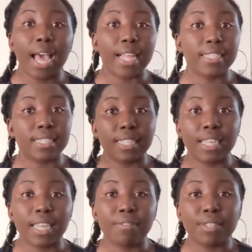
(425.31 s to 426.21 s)
and
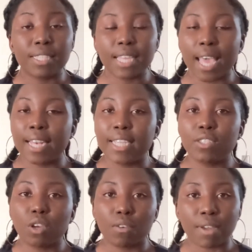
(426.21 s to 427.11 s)
see if there's any
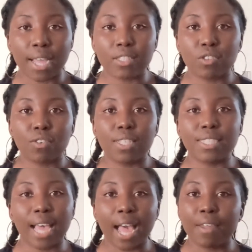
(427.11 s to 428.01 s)
sort of categories
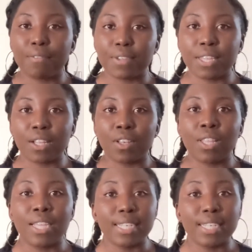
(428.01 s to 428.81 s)
that I feel